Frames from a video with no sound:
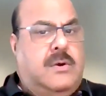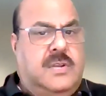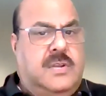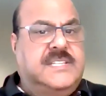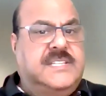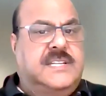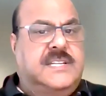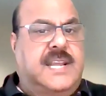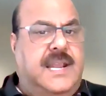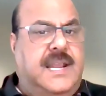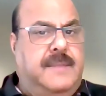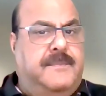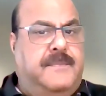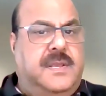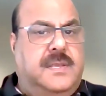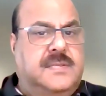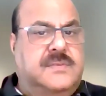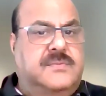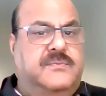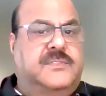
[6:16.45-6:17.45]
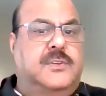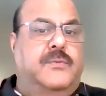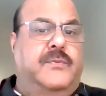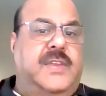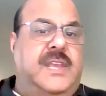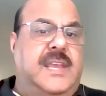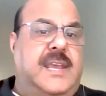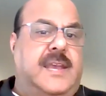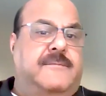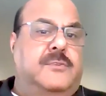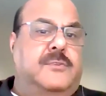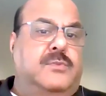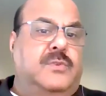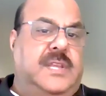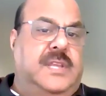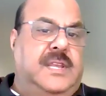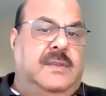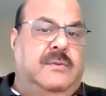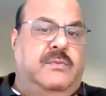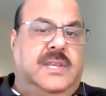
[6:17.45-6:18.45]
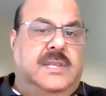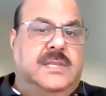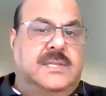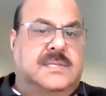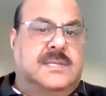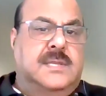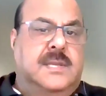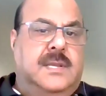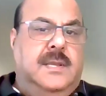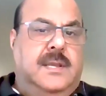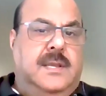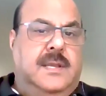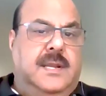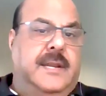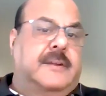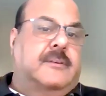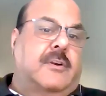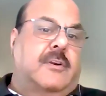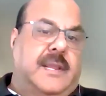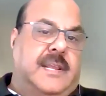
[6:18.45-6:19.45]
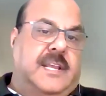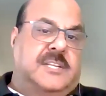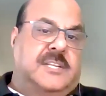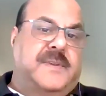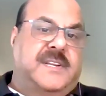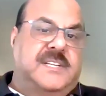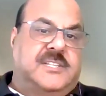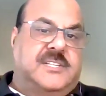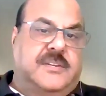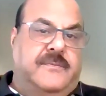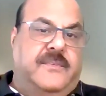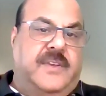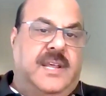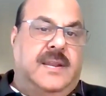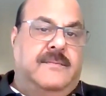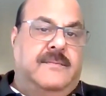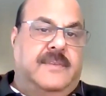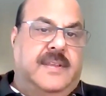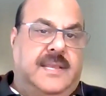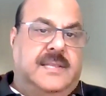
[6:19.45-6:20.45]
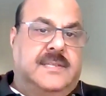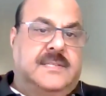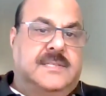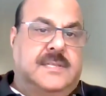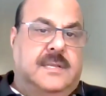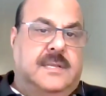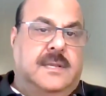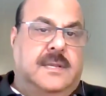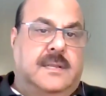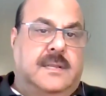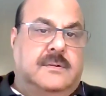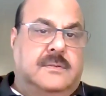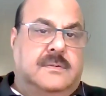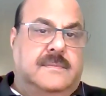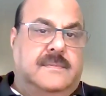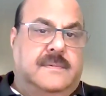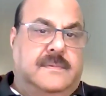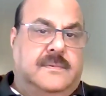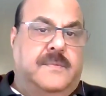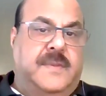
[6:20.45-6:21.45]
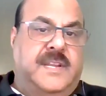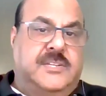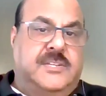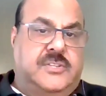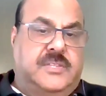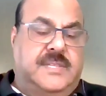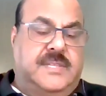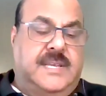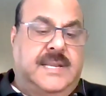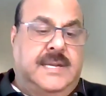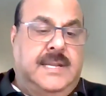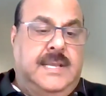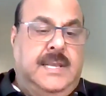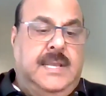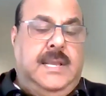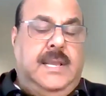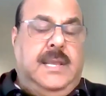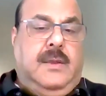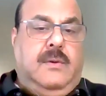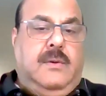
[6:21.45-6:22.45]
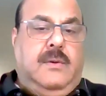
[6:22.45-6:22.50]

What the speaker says: How does it help us? So we have 2 EEVs, electronic expansion valve, as to mention that.